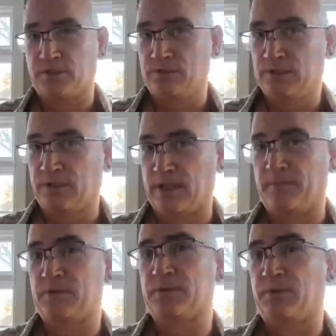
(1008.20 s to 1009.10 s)
attune to
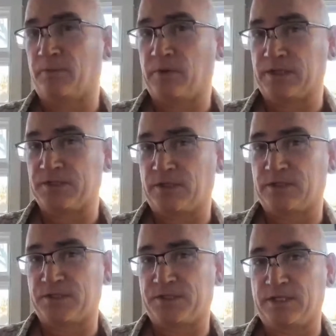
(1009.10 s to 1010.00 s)
them so that we can
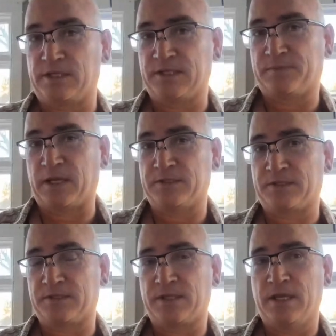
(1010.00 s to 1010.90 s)
start to see these
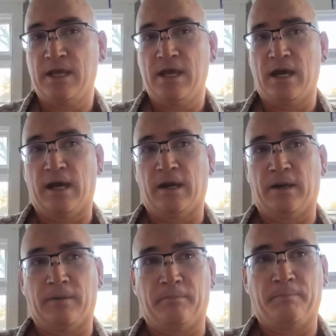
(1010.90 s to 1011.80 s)
spaces.
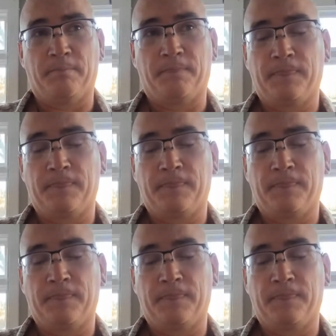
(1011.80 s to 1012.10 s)
Um,